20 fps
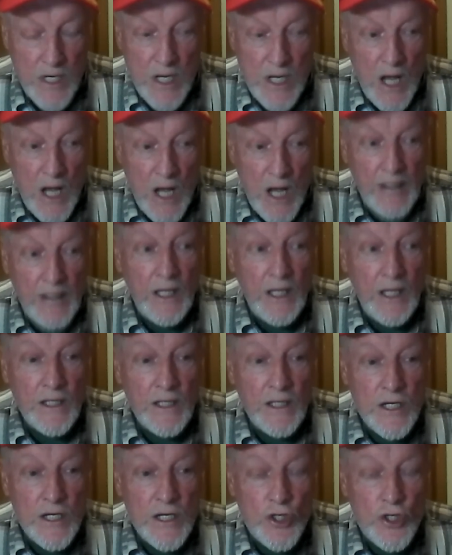I
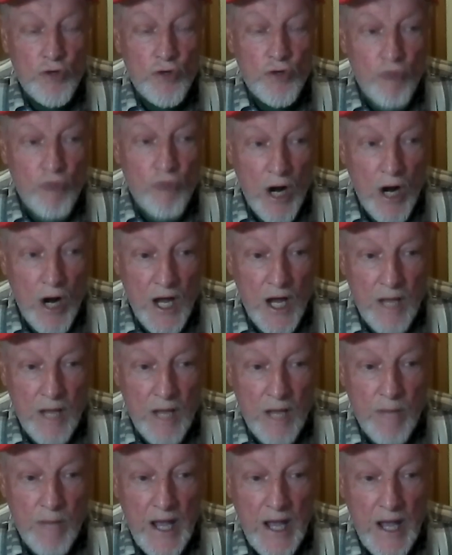can't
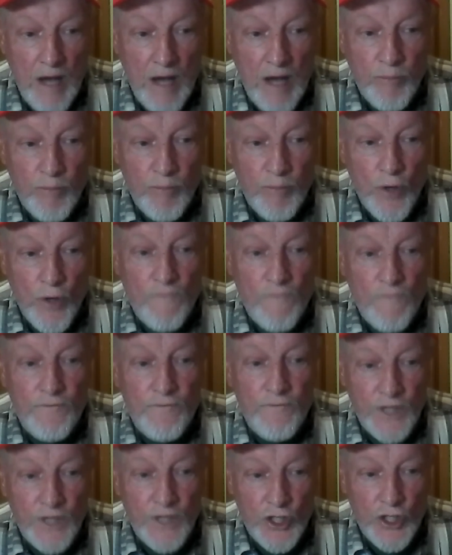describe how
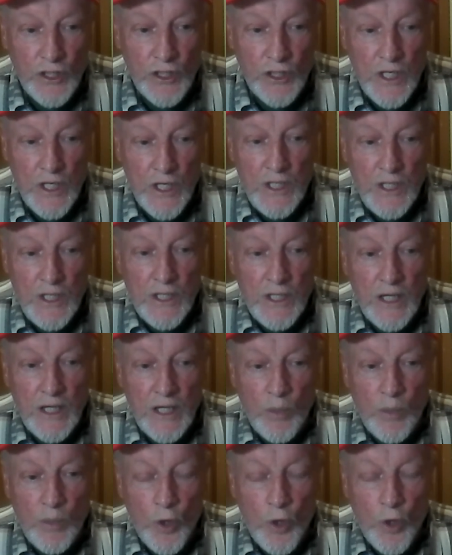proficient
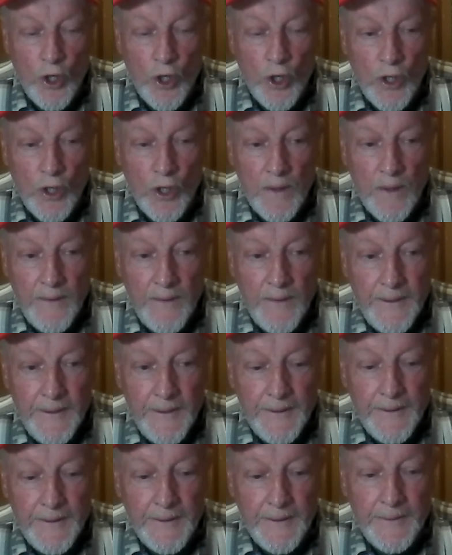they were.
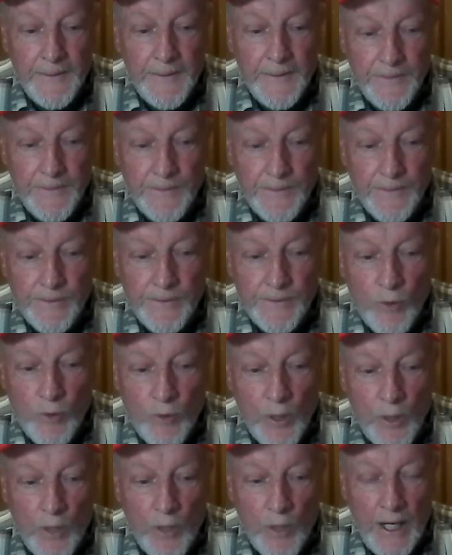Uh, the
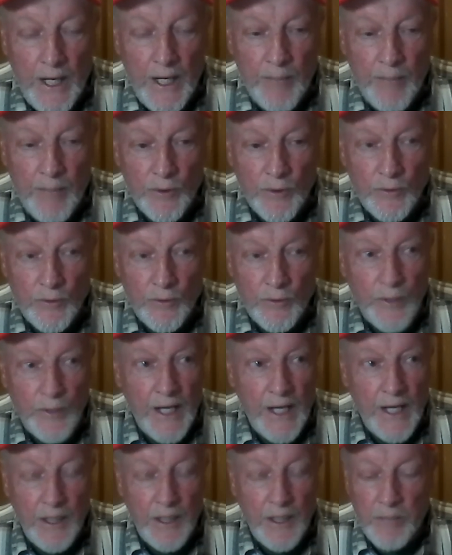21 April when we
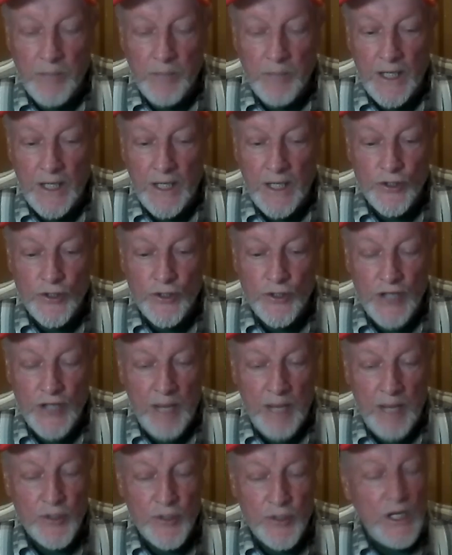got hit by 100
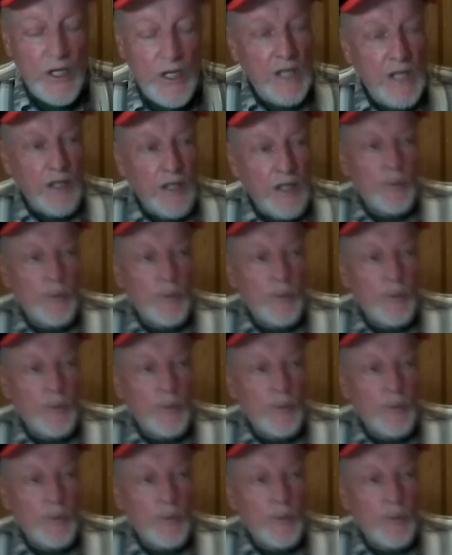sappers, there were